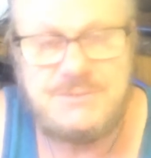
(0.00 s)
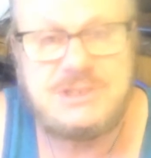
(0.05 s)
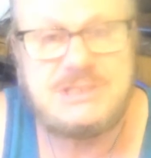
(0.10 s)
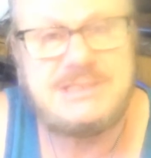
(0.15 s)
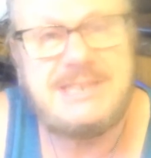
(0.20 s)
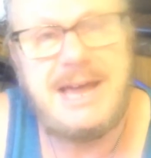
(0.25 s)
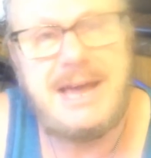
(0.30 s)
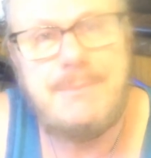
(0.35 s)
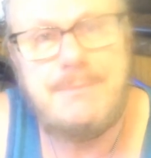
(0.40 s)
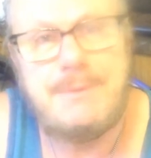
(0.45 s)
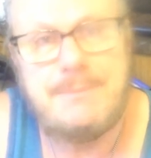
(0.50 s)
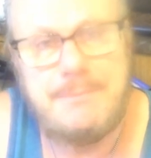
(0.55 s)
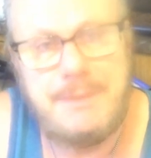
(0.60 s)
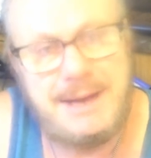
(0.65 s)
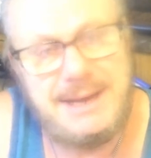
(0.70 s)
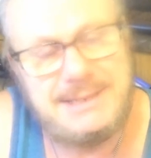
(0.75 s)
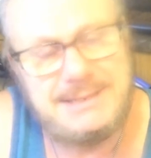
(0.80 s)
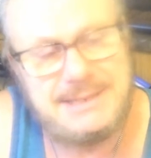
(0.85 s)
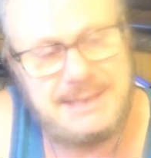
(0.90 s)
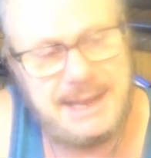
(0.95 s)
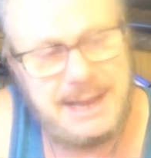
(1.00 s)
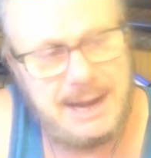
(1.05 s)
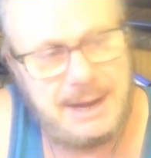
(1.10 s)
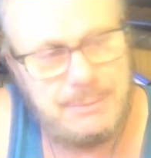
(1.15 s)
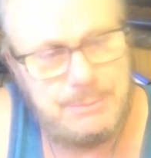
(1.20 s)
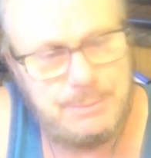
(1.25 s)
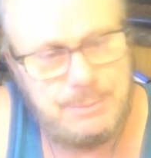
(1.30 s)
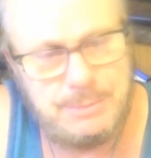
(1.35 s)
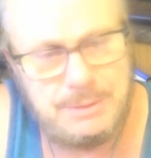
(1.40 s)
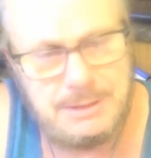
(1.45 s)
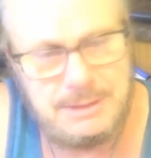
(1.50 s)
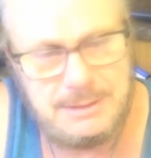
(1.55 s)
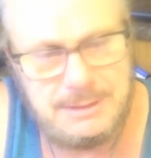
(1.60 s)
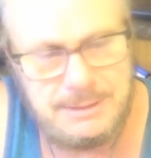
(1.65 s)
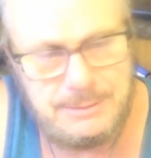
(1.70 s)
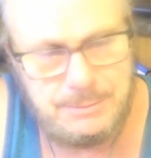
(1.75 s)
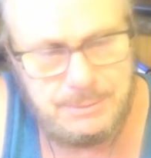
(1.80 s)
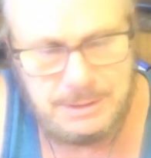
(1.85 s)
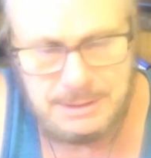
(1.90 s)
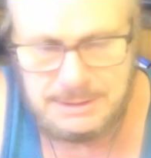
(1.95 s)
for stopping by today. I
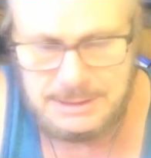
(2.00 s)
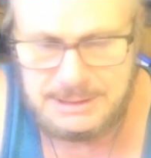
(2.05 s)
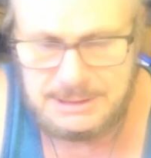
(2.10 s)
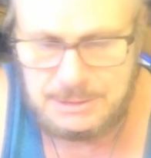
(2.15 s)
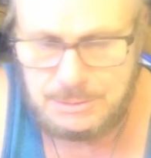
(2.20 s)
really really